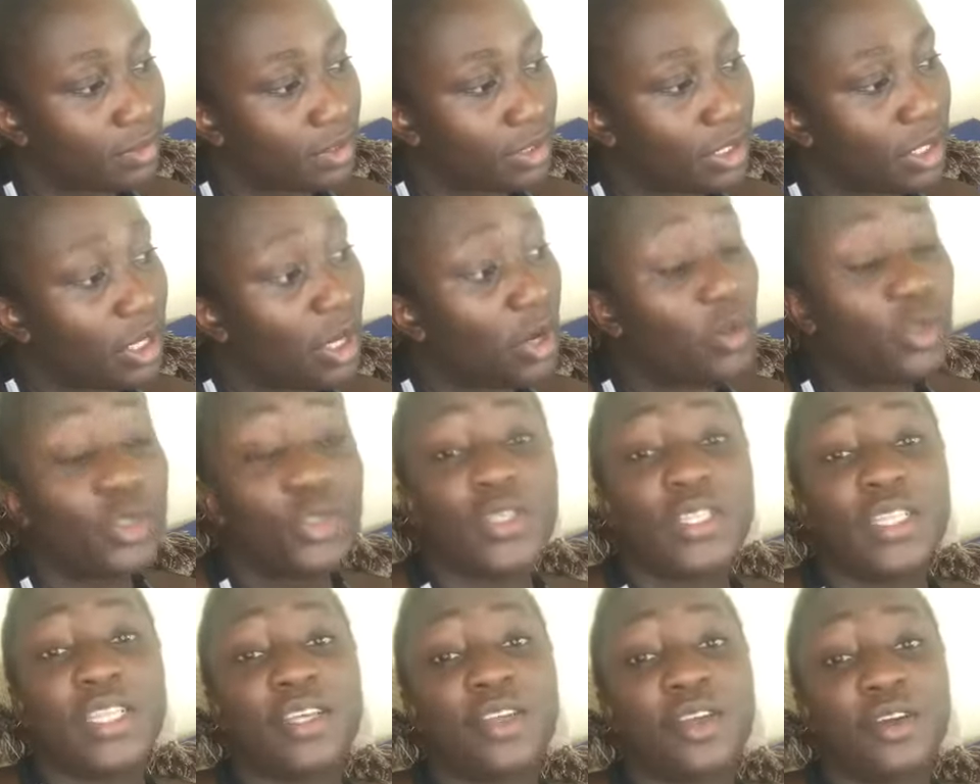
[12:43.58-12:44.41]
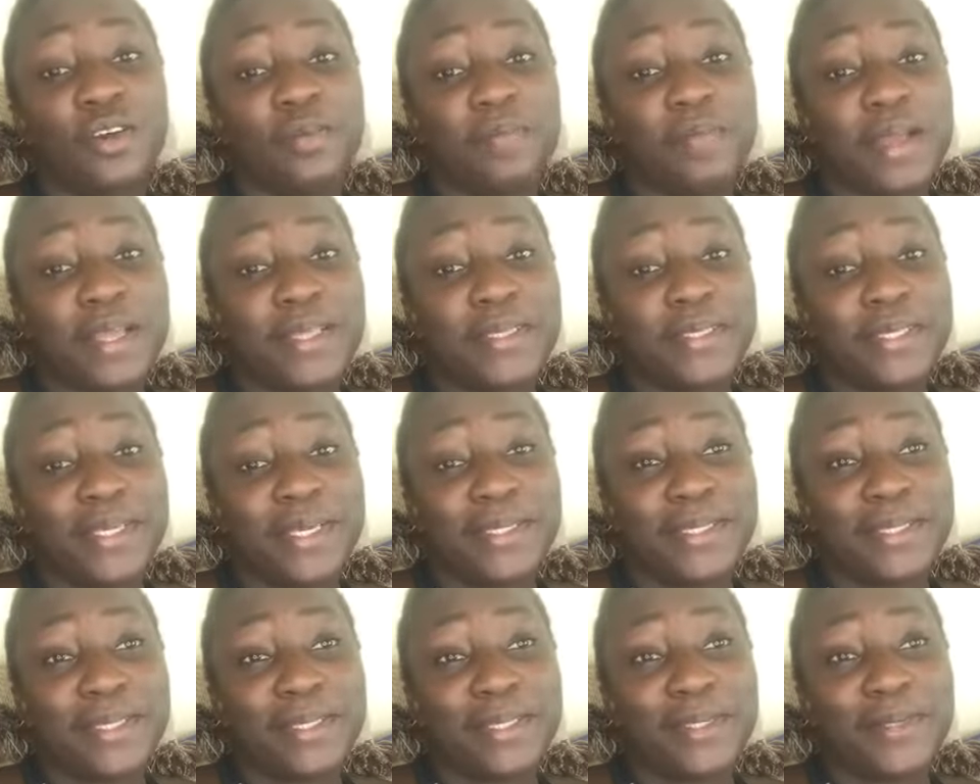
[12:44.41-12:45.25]
Oh, so the young man
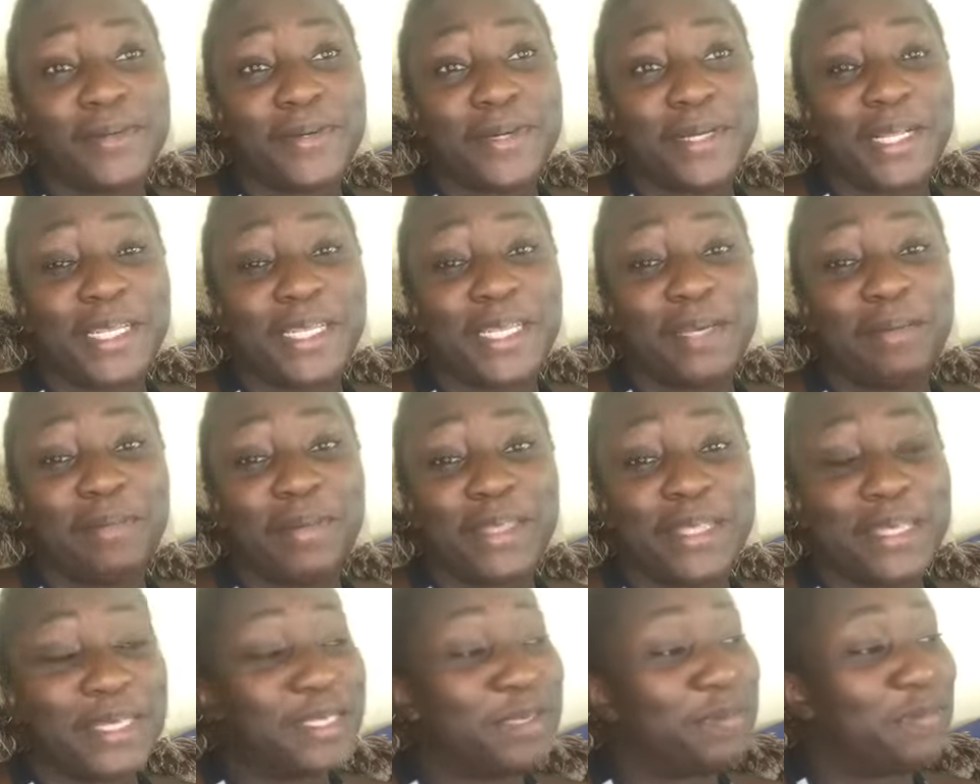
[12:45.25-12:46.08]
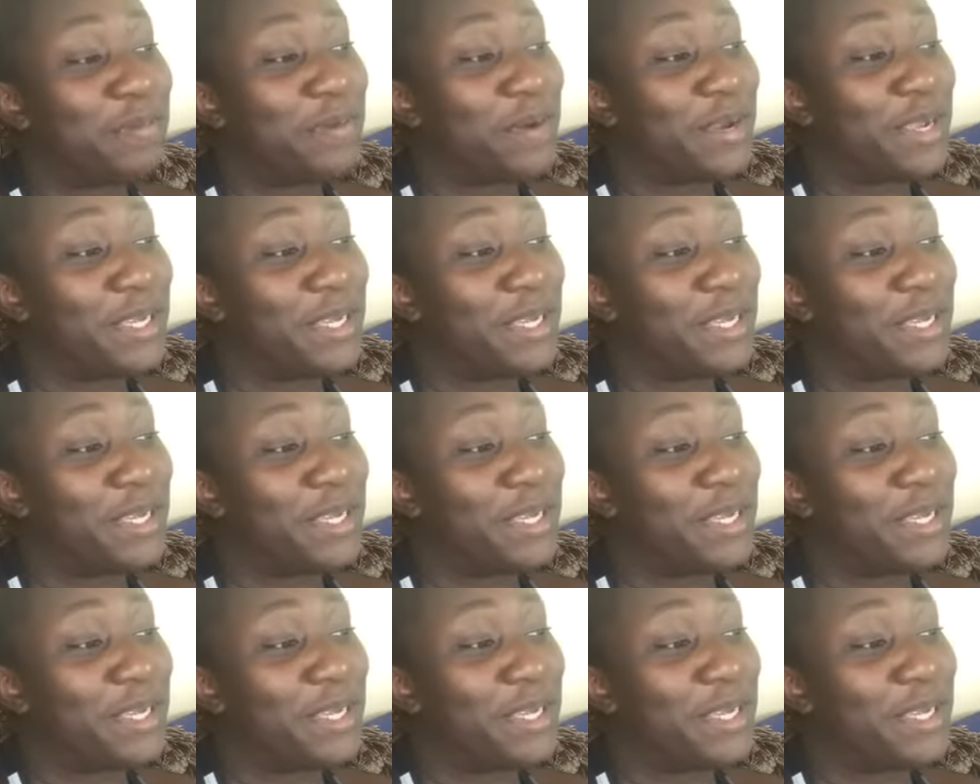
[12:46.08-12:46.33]
says it's not clear, but there's breaks.